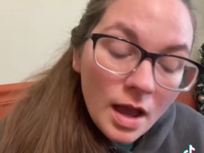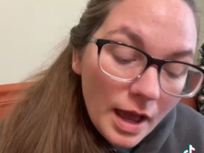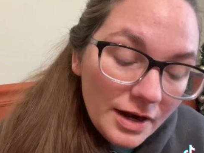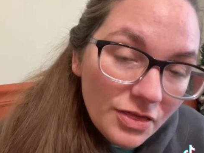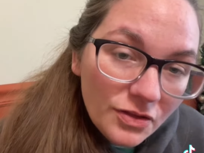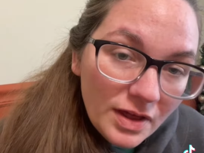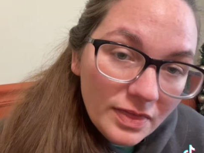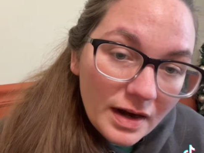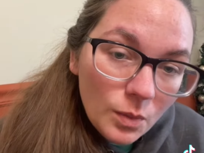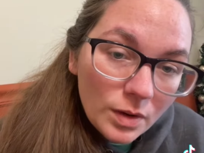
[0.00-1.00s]
Another
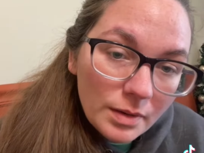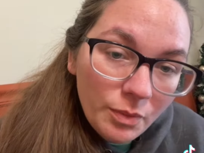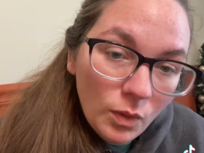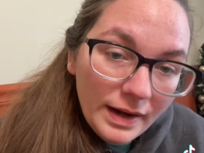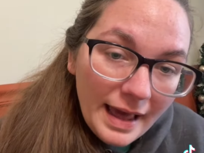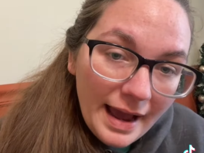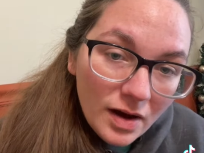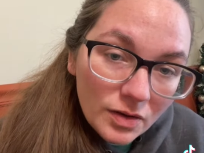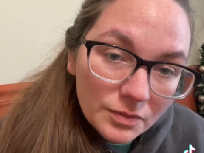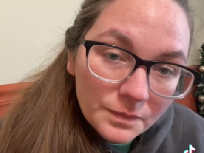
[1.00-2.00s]
thing that I want to point
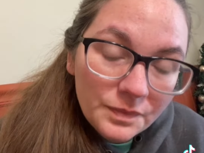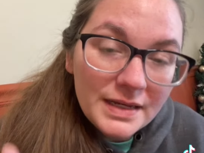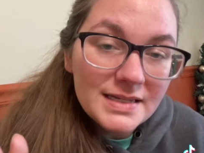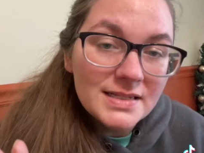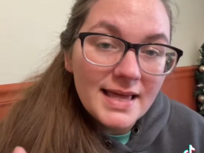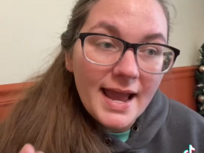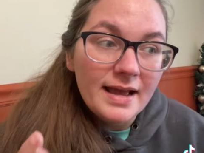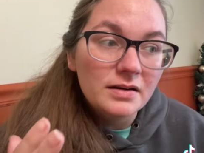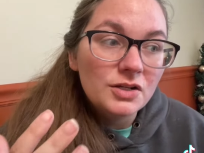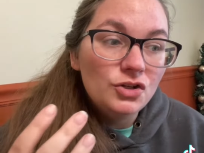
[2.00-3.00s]
out is
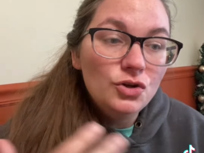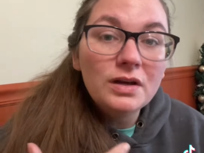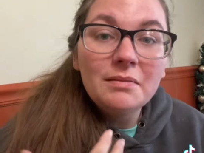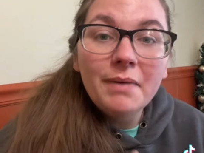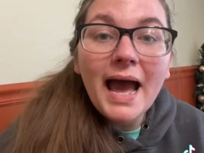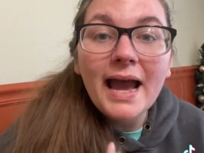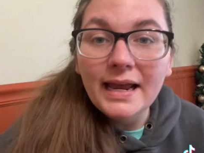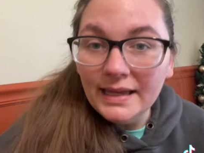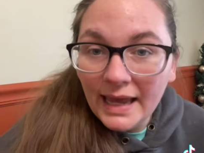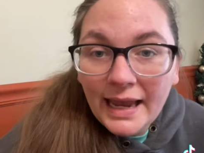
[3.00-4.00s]
that you can
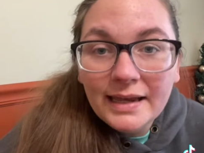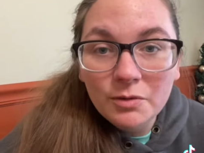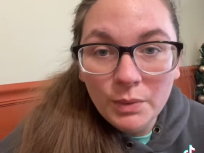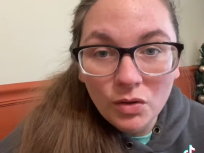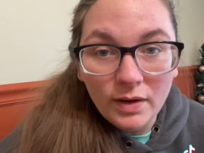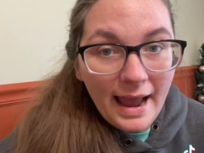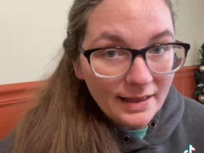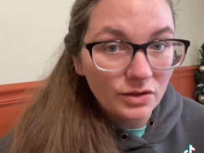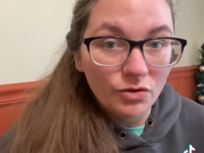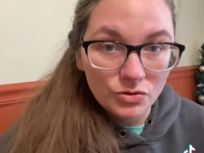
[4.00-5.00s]
buy canned milk
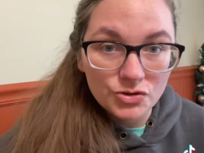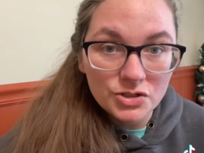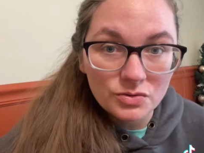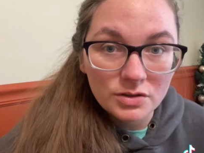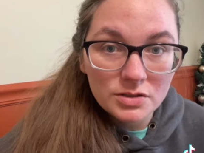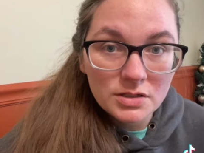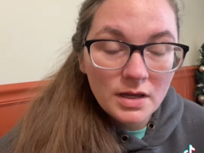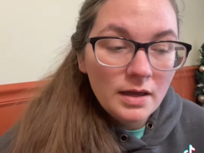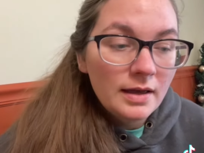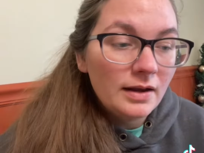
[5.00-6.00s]
at the grocery stores.